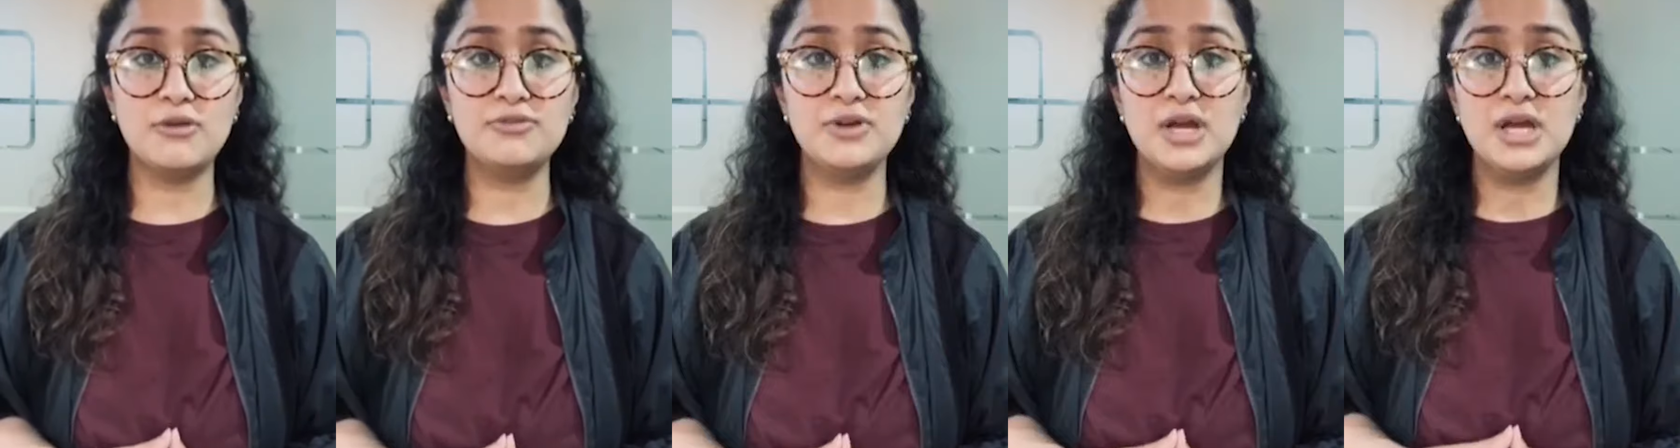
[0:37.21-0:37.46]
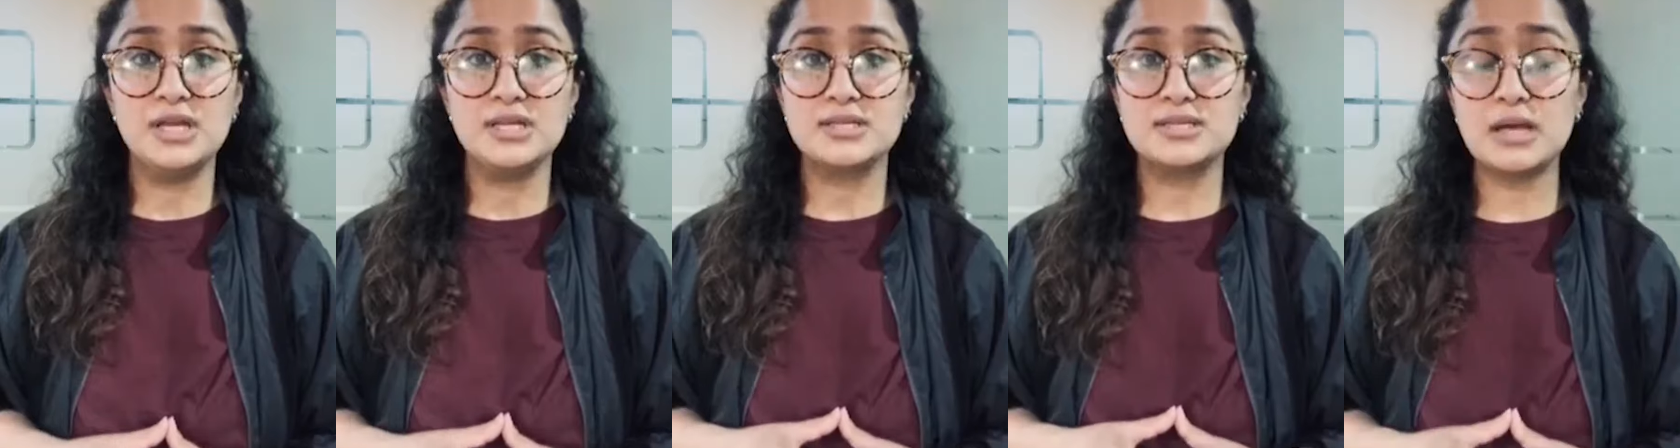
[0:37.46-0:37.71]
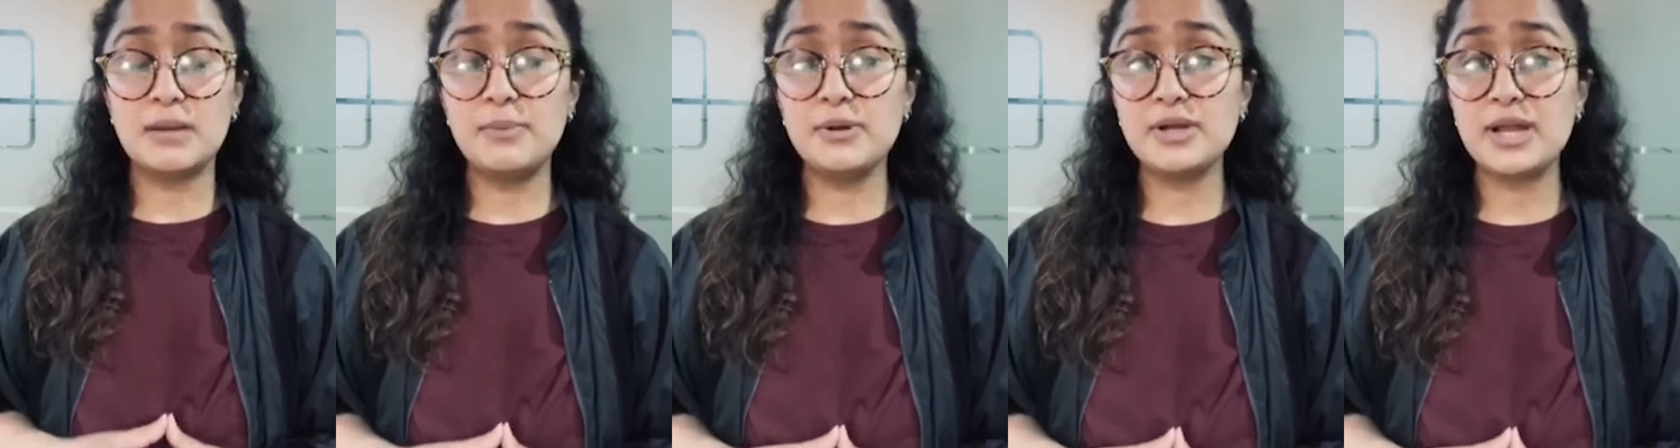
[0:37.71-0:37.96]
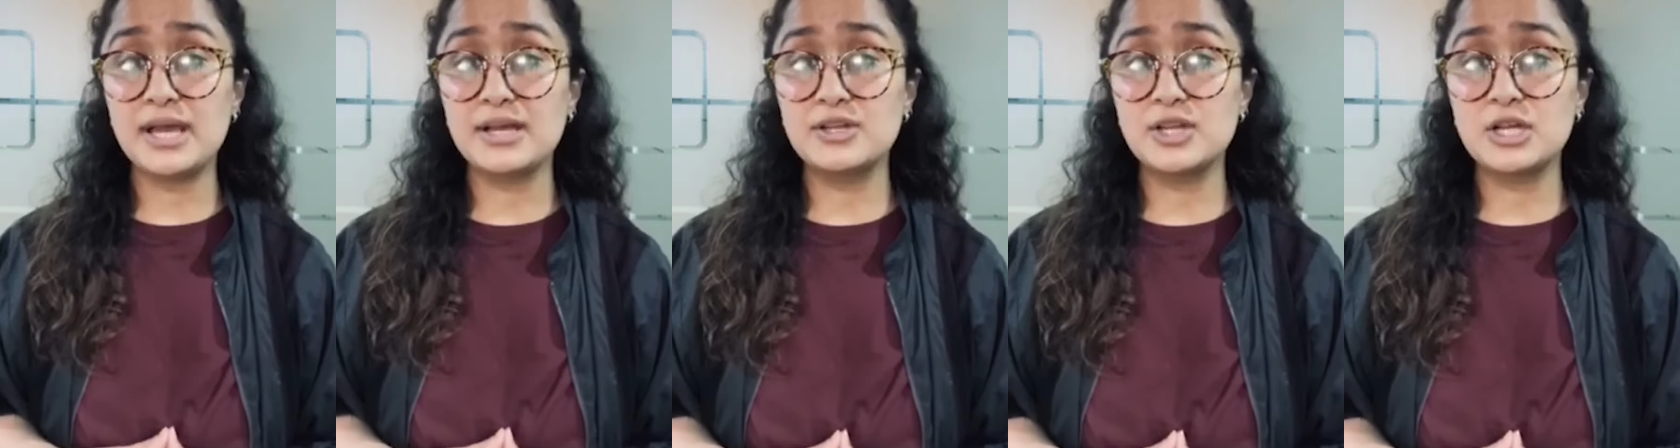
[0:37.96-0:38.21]
of
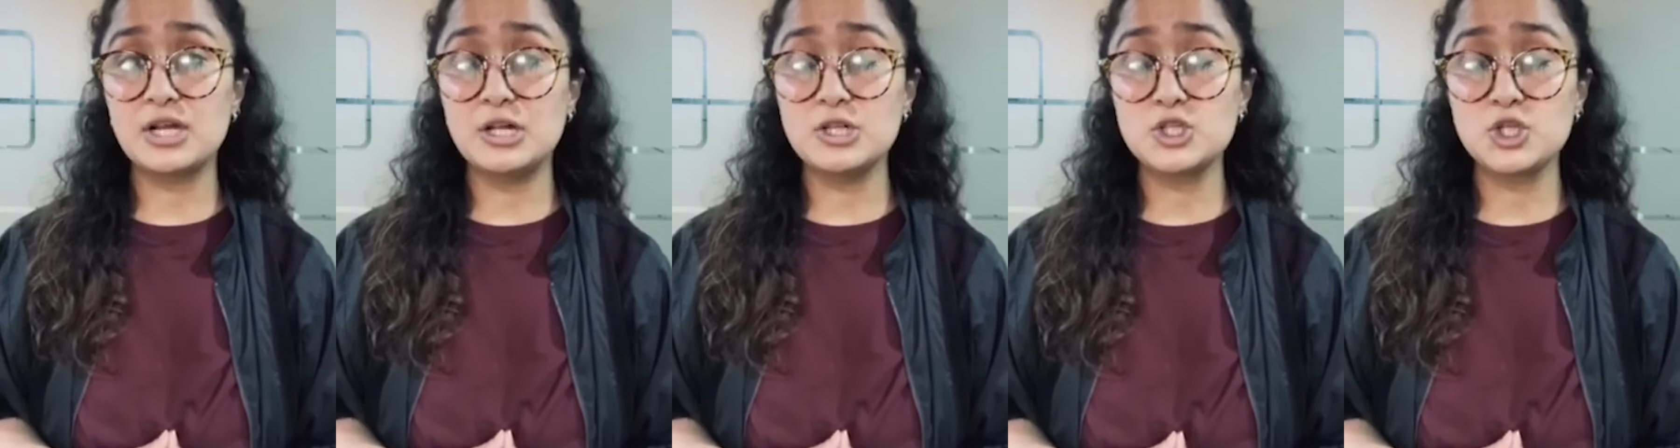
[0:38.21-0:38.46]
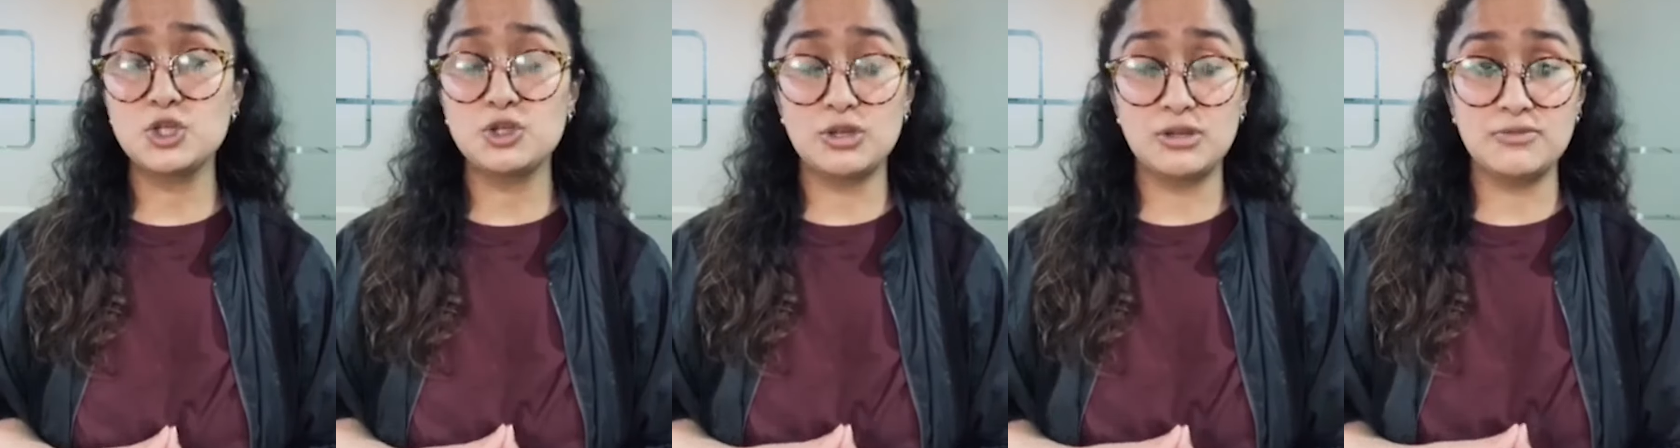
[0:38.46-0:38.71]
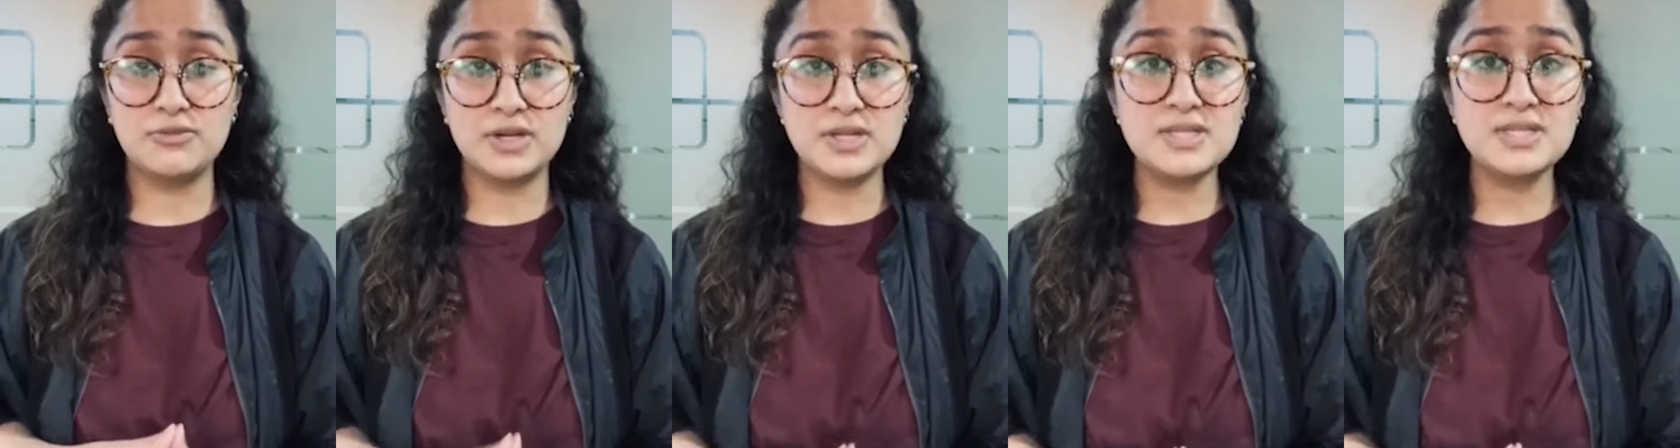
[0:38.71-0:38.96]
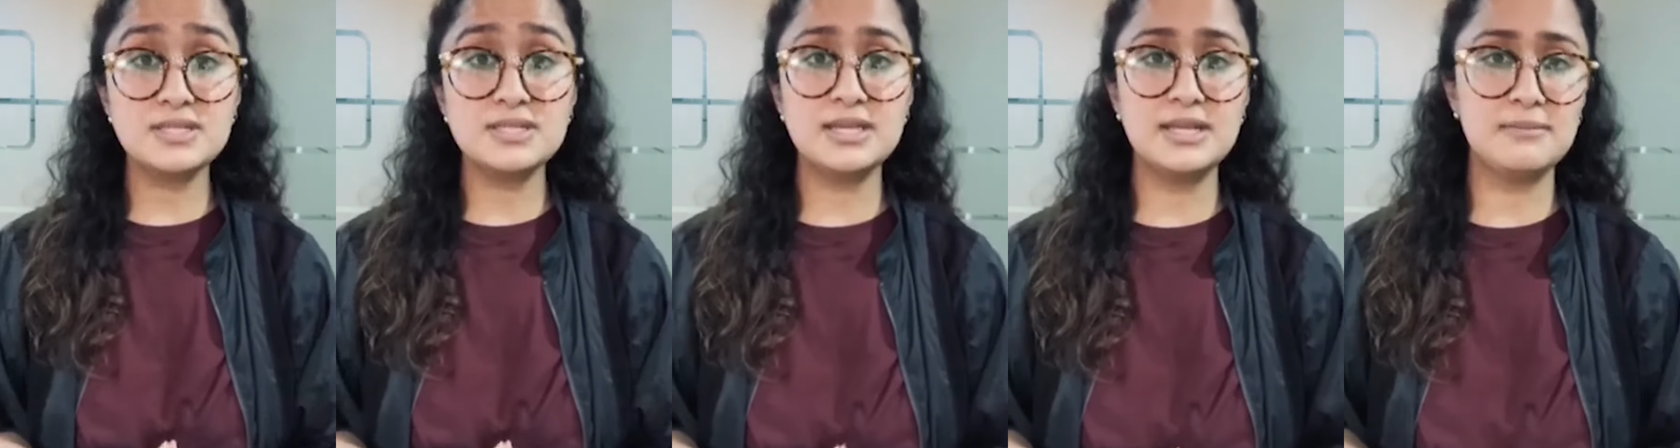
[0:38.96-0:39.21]
Sabour Agriculture
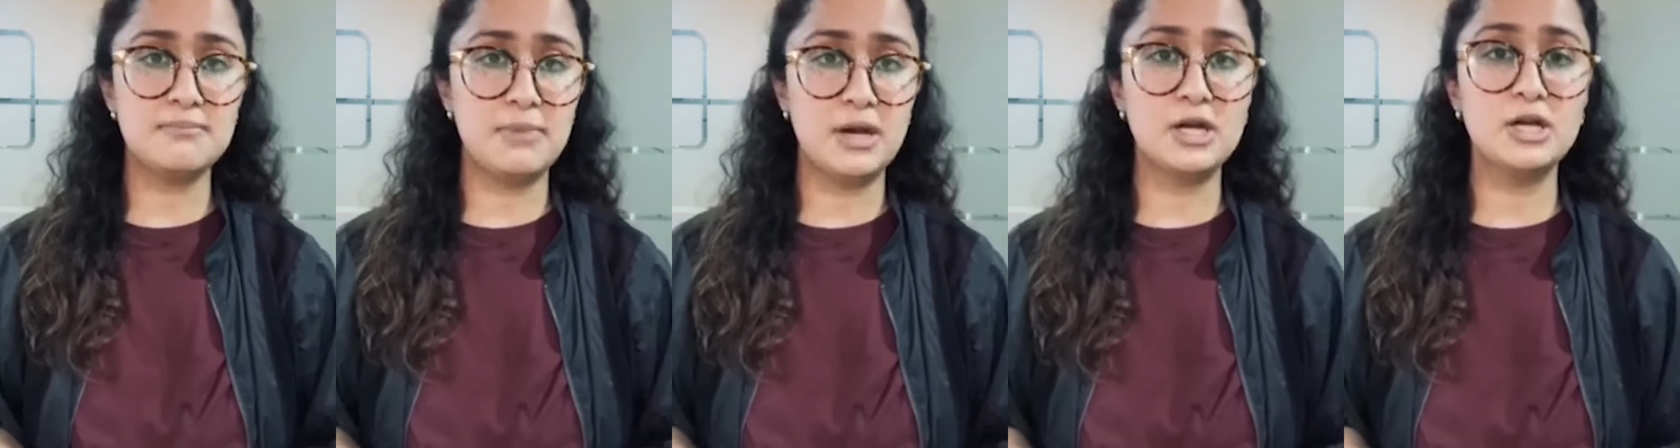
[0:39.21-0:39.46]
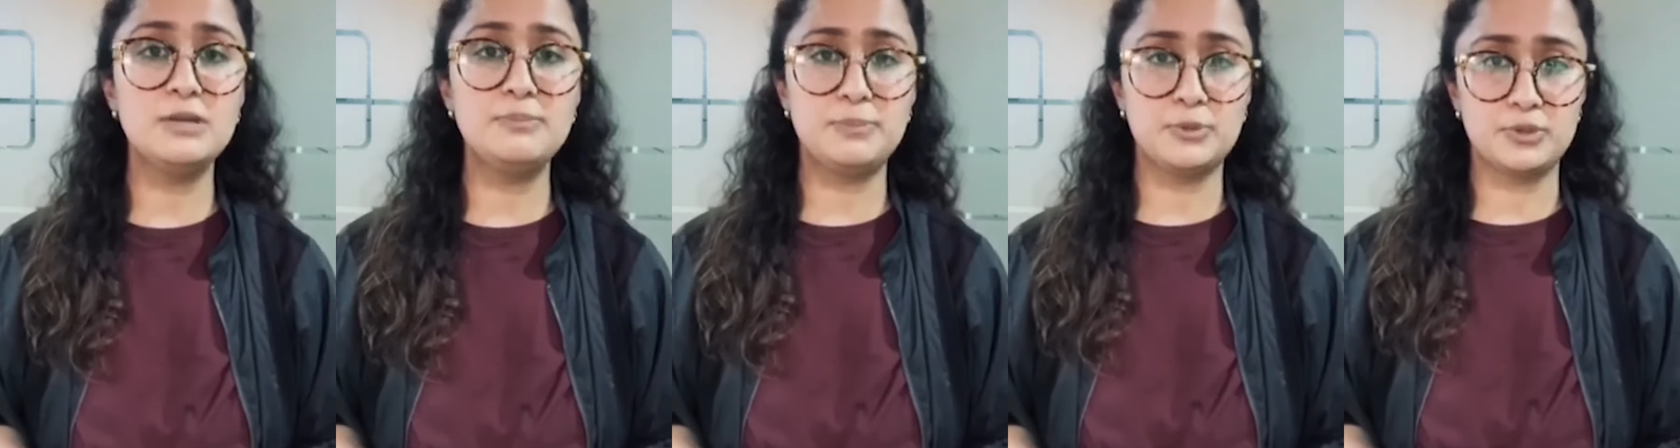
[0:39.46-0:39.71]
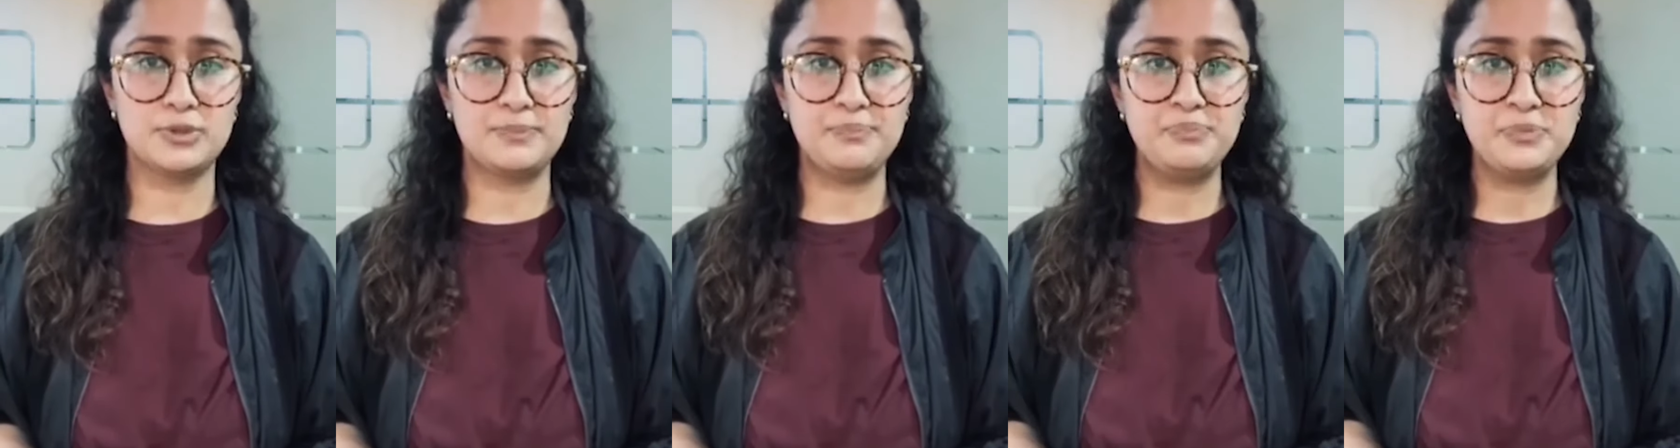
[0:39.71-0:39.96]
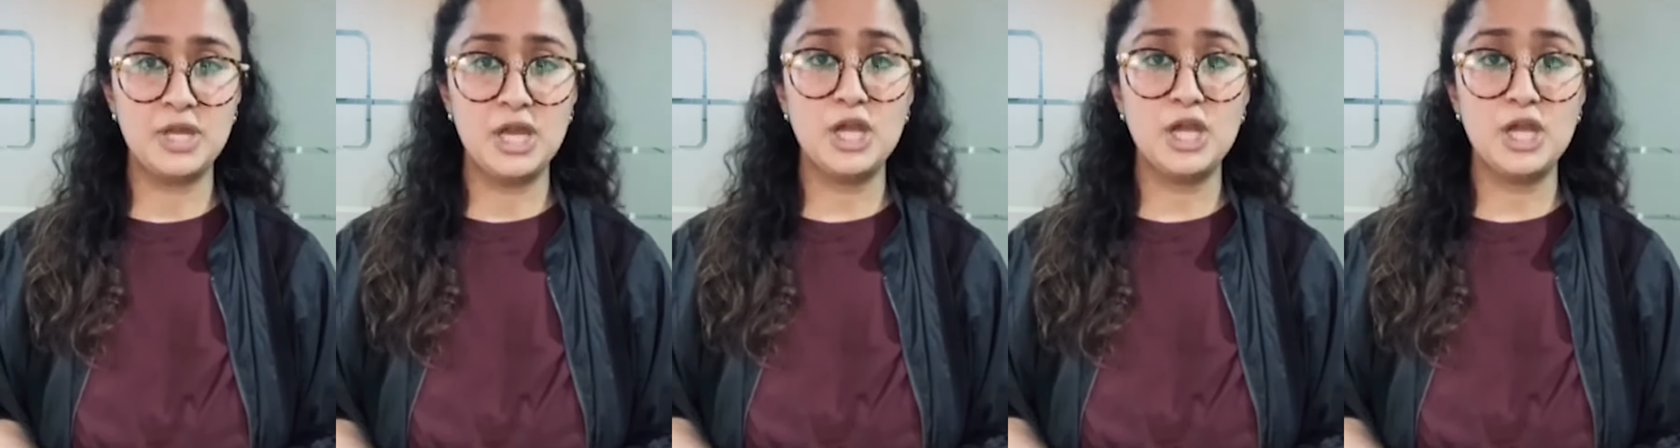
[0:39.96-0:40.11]
University in Bhagalpur